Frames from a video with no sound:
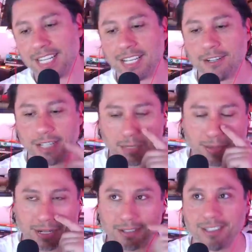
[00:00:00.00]
you get her to eat
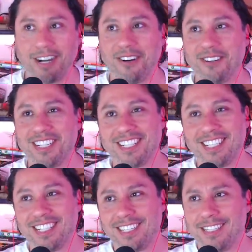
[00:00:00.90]
better? No.
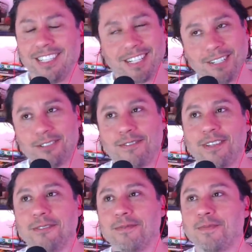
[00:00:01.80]
You could lose a
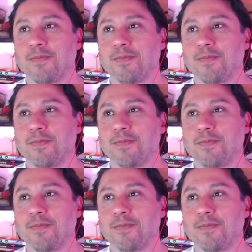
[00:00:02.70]
few.